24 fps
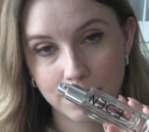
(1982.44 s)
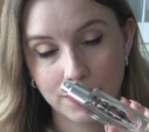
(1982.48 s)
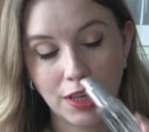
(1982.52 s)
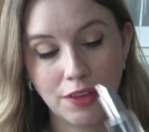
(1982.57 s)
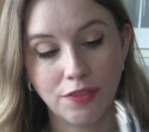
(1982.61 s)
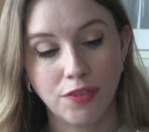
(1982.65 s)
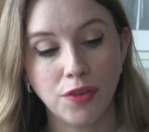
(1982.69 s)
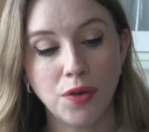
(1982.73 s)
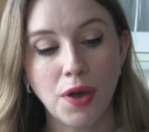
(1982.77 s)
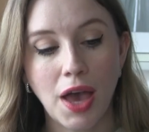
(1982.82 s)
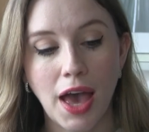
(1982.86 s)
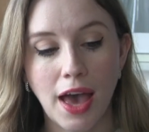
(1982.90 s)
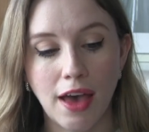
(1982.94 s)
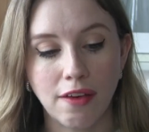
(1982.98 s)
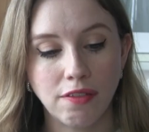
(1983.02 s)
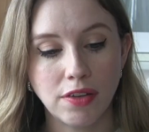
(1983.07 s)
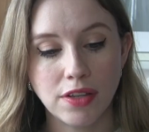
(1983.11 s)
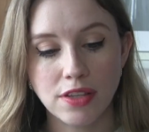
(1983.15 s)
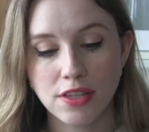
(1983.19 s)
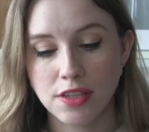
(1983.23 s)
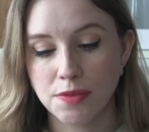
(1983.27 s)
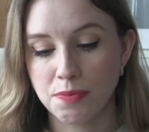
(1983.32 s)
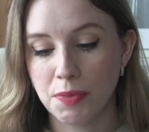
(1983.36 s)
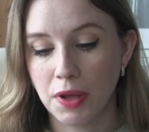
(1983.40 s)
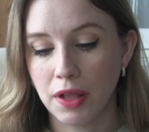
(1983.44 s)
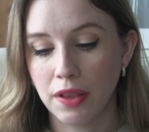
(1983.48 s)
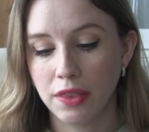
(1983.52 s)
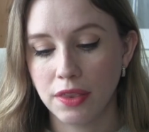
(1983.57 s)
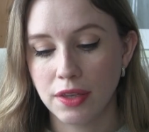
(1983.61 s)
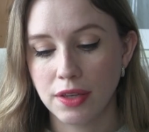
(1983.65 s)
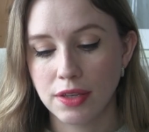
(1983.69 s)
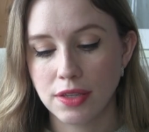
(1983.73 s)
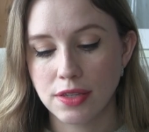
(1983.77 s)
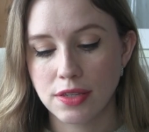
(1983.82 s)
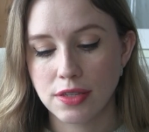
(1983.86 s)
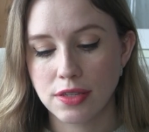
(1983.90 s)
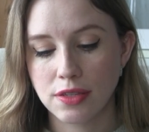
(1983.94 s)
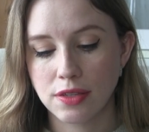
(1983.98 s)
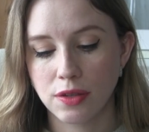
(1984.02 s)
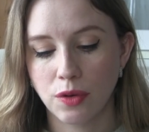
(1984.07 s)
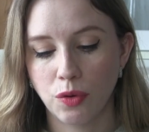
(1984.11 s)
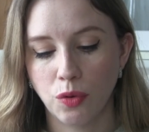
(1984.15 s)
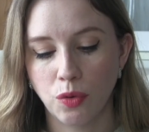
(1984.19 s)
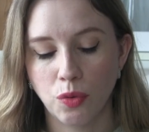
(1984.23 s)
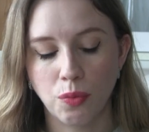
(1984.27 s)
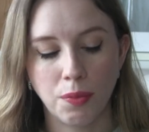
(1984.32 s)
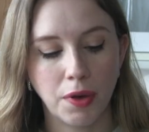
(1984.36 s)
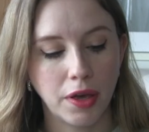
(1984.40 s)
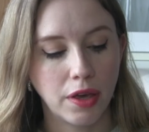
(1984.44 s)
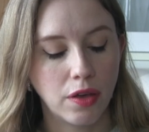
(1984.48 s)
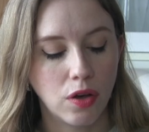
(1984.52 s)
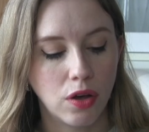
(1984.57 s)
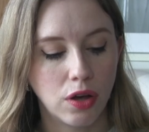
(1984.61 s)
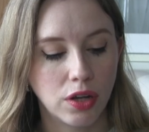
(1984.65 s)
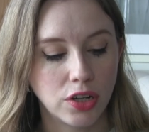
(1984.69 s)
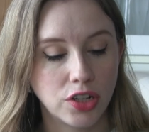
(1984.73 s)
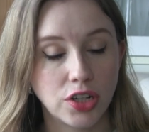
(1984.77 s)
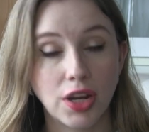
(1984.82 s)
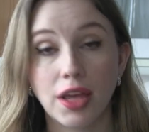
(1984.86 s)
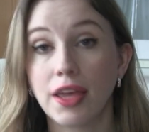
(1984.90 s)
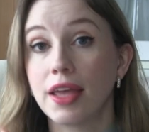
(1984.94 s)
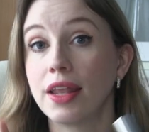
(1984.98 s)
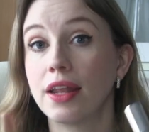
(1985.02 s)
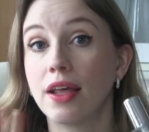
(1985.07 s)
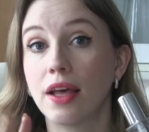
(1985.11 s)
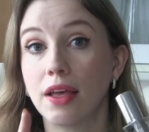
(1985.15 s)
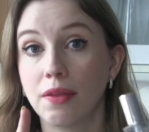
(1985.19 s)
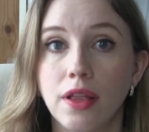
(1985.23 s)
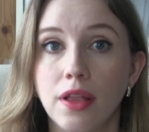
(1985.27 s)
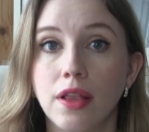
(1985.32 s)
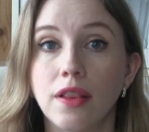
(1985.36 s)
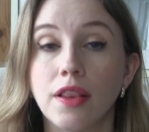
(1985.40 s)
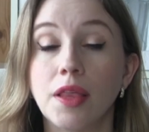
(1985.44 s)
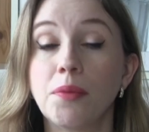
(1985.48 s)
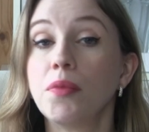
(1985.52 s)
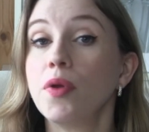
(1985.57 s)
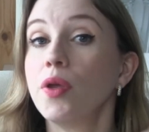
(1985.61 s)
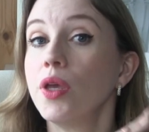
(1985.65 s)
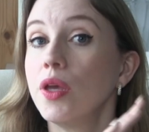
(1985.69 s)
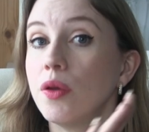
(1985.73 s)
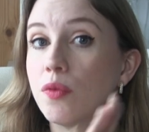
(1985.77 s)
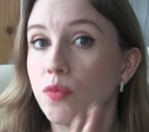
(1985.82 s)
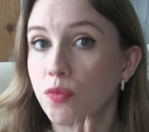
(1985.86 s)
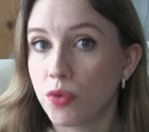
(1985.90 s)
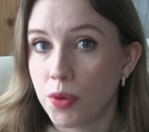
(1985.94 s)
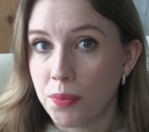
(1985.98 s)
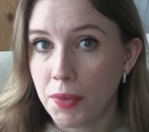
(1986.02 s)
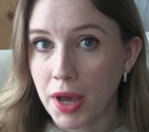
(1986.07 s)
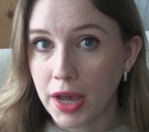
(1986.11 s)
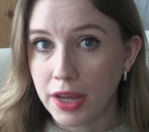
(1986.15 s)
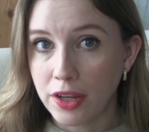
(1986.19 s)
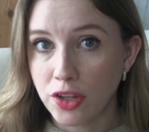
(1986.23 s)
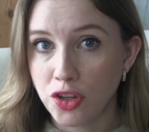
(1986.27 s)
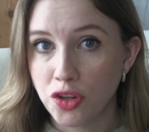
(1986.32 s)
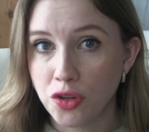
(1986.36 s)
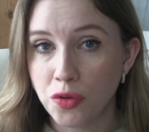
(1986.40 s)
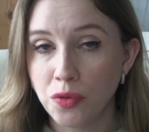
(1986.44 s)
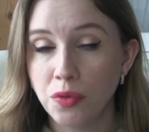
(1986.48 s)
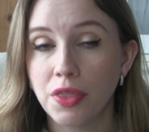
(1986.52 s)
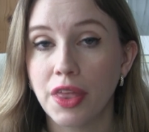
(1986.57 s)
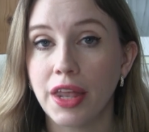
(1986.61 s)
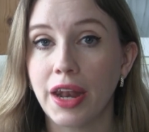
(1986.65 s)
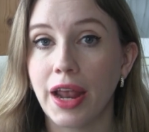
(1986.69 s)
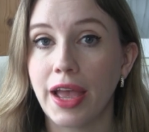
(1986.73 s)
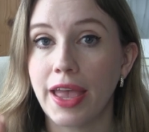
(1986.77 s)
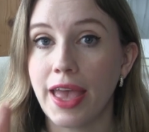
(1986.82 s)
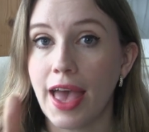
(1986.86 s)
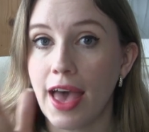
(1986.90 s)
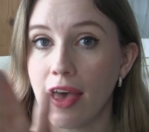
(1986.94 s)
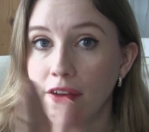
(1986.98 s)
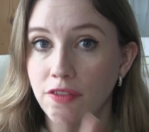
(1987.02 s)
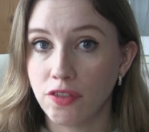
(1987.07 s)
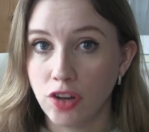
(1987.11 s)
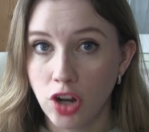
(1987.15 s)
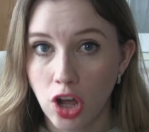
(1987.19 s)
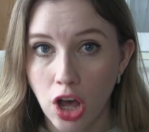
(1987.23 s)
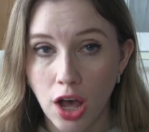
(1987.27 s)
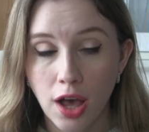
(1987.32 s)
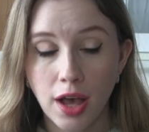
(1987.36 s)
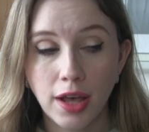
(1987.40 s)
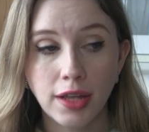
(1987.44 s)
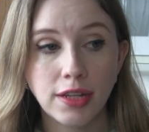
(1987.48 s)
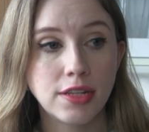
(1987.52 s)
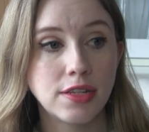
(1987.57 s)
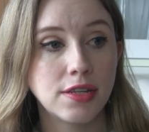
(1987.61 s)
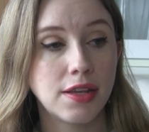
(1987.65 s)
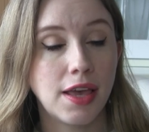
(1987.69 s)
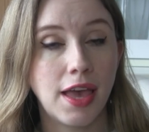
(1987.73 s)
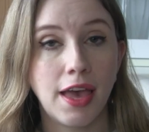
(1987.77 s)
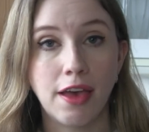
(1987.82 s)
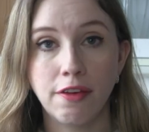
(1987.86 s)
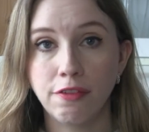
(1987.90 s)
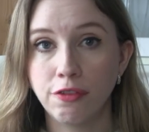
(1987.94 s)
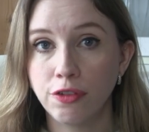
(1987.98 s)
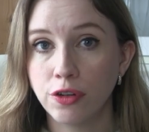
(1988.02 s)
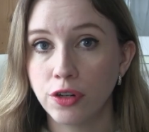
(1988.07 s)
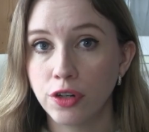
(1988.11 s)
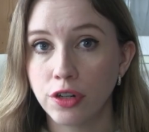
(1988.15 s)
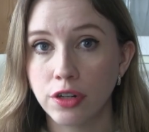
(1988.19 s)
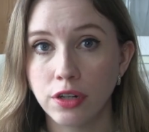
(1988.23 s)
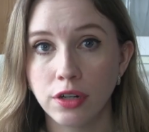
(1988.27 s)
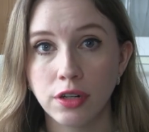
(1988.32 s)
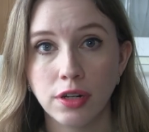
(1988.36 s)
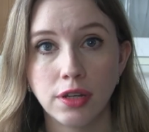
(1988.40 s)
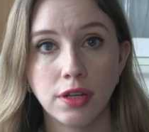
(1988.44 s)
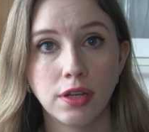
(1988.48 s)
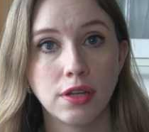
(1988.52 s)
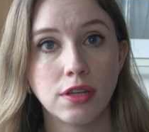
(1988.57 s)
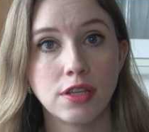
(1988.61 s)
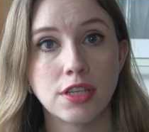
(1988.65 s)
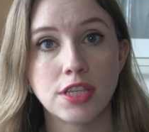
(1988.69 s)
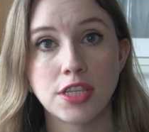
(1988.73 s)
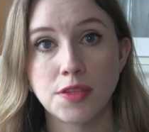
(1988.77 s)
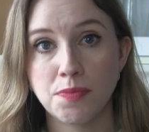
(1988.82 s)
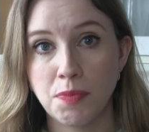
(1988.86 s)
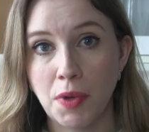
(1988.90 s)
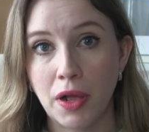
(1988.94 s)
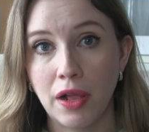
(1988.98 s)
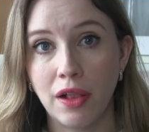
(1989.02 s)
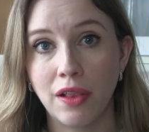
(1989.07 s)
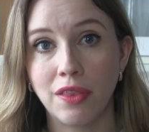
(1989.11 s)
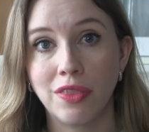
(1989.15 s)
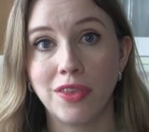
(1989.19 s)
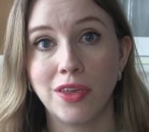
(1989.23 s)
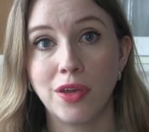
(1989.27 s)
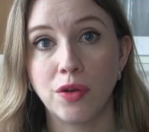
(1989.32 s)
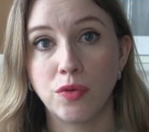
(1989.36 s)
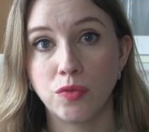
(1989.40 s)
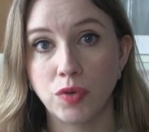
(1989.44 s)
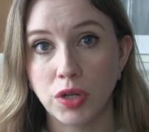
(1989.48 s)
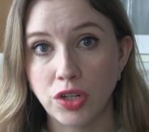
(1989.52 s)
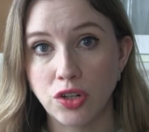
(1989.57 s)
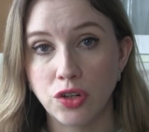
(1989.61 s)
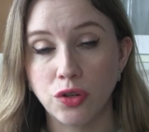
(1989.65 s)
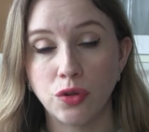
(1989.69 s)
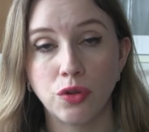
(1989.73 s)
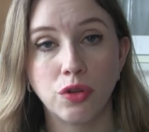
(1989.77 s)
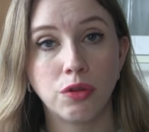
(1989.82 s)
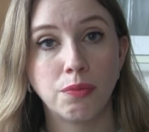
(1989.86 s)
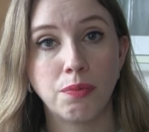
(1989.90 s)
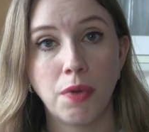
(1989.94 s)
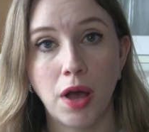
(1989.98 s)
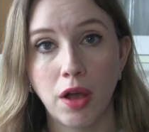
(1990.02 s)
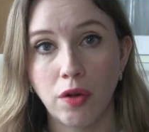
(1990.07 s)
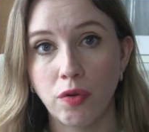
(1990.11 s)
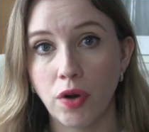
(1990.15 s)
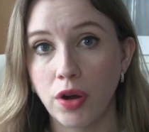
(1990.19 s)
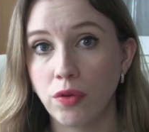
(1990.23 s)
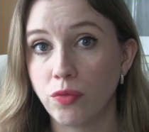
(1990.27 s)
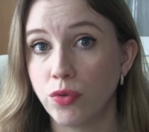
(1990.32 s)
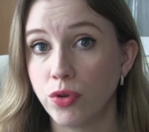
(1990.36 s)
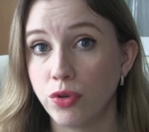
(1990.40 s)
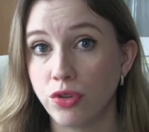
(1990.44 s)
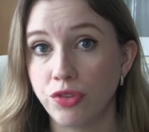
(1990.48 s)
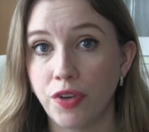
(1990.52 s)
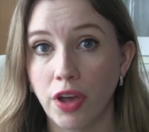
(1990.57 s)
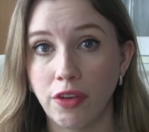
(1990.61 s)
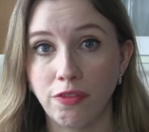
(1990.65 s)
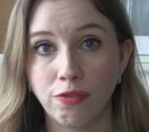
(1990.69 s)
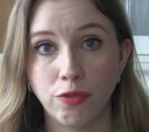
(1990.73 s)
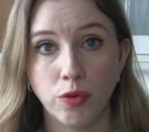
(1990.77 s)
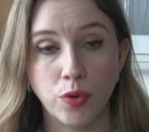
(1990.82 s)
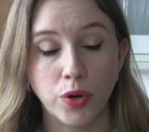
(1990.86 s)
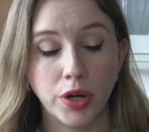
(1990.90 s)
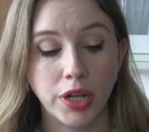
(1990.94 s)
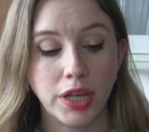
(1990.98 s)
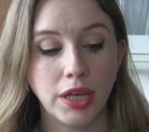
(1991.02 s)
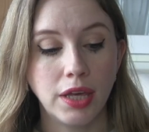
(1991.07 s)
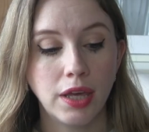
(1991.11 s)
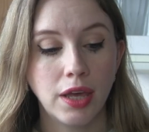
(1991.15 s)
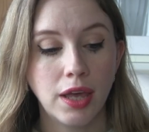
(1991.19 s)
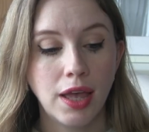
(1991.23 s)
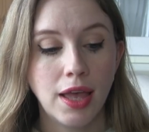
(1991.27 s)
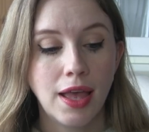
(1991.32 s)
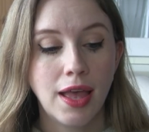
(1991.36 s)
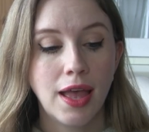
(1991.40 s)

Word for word: If you haven't smelled this, oh my gosh. And let me remind you that I have not ever smelled the original Baccarat Rouge 540.